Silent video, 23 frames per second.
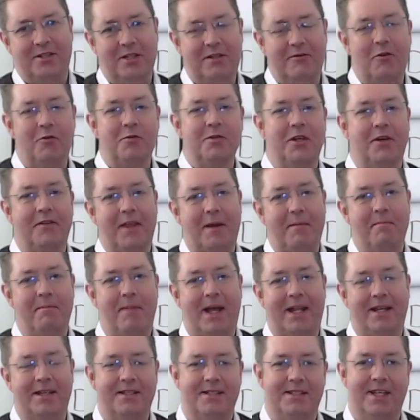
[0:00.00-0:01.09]
So you've always got that
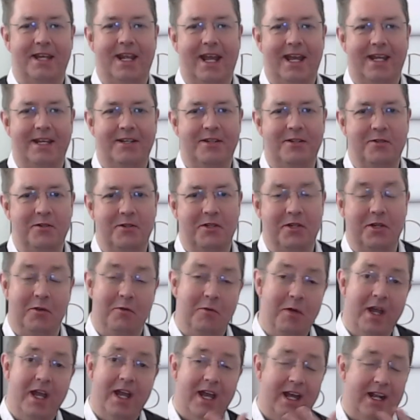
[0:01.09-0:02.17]
balancing act to do.